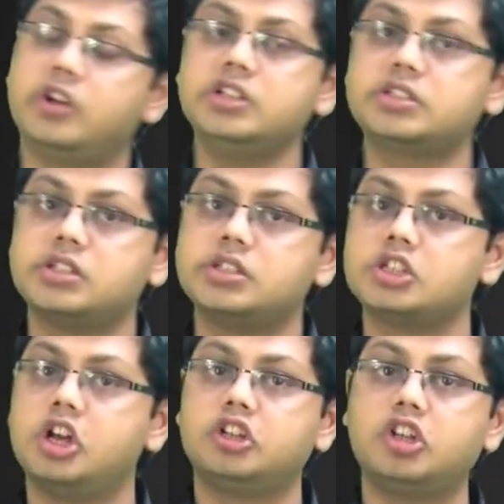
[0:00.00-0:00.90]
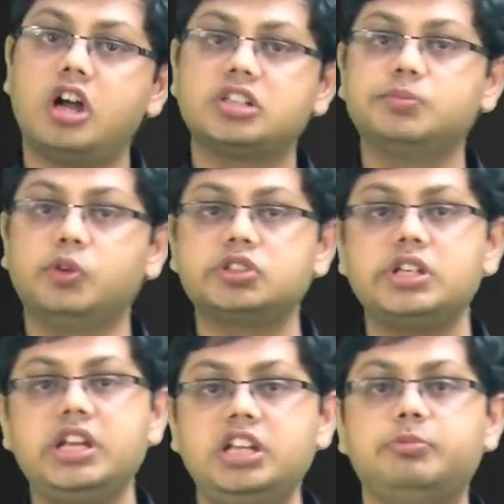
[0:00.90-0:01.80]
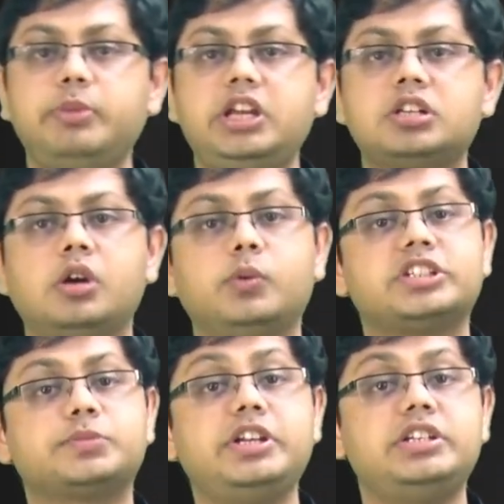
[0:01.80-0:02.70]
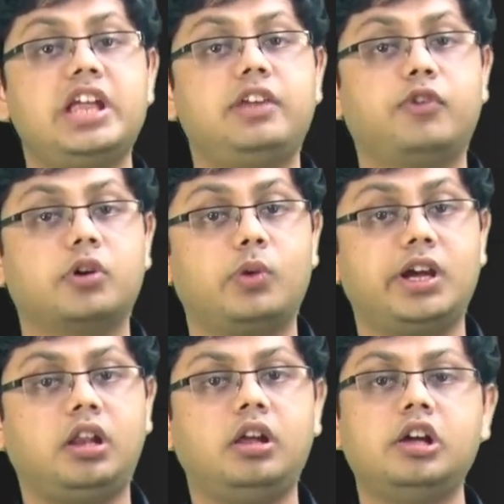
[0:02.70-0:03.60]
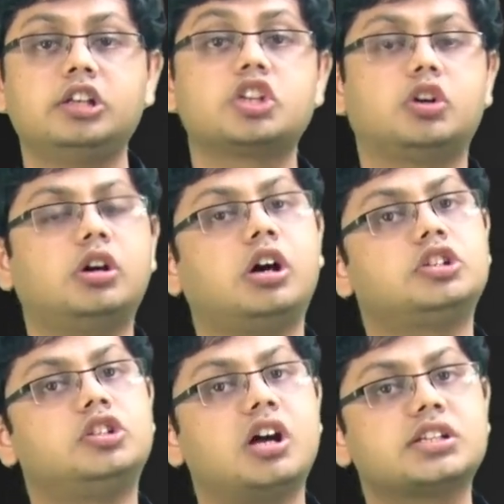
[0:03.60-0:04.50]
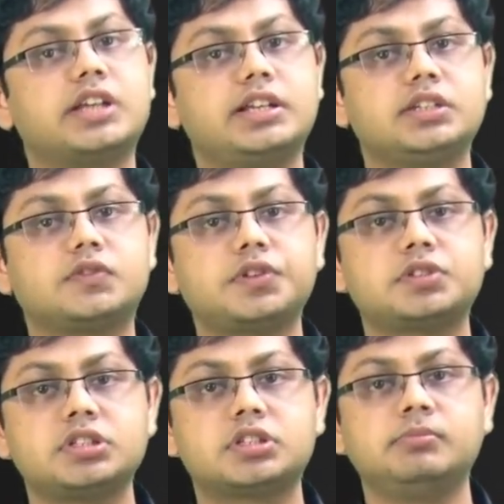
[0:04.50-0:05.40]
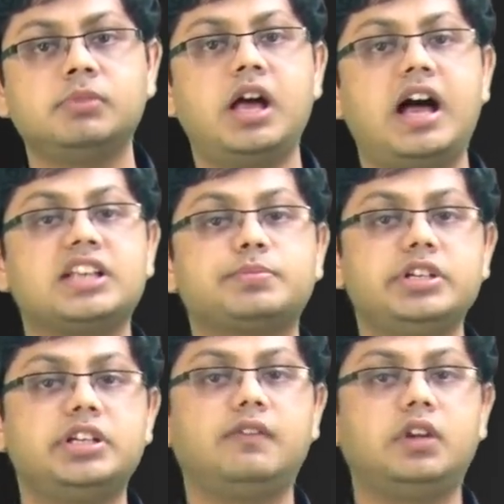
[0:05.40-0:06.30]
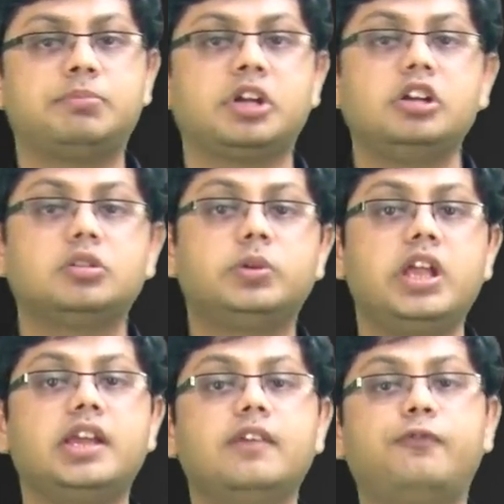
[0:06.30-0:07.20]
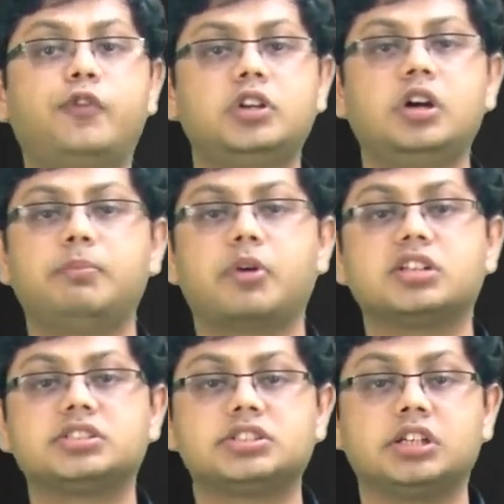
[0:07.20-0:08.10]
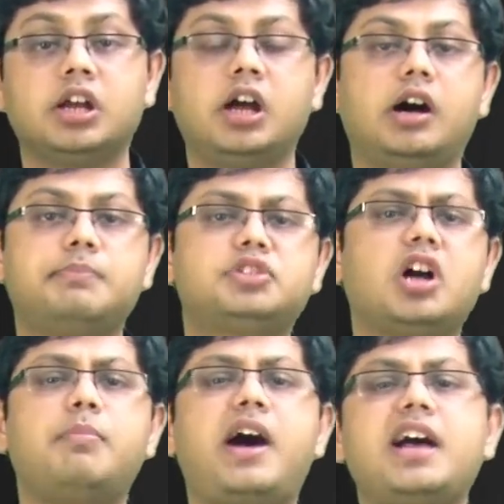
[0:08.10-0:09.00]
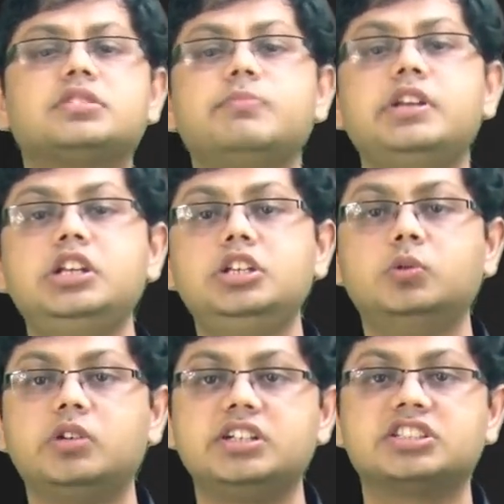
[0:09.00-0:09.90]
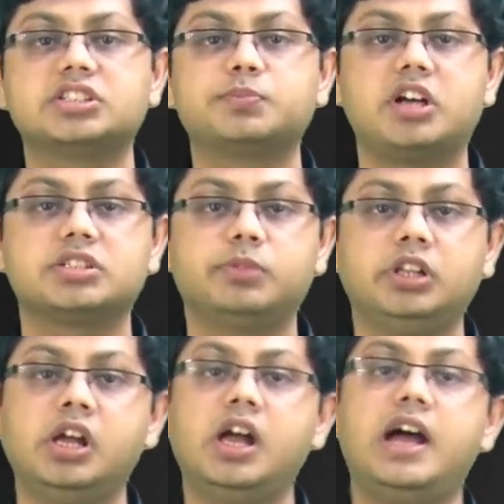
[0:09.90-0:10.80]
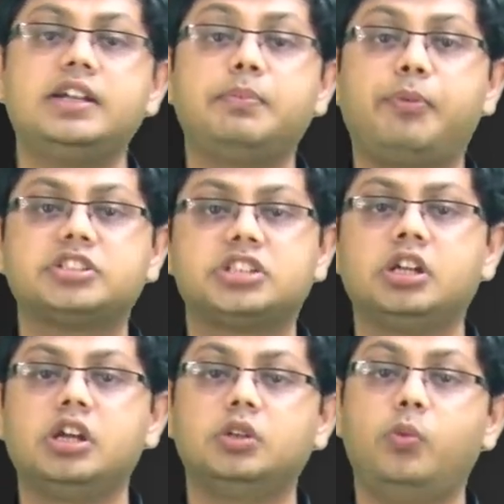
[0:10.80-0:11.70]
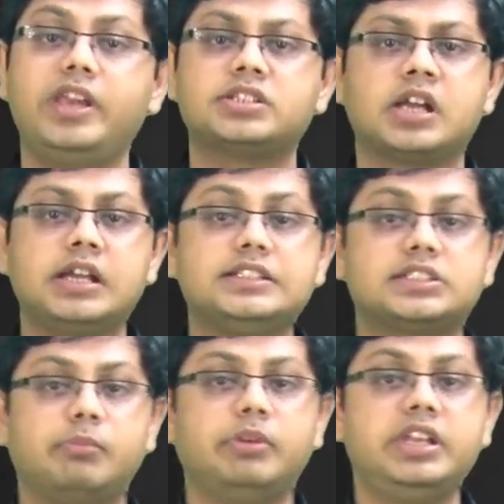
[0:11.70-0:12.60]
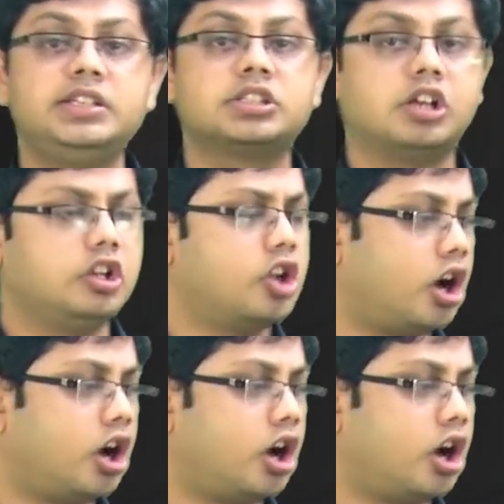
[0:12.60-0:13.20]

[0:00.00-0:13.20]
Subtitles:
For instance, dogs mostly eat meat which has been dead for a while. So, a dog's digestive system has been developed to take in food, process it, absorb as many nutrients as possible, and deposit the waste in somebody's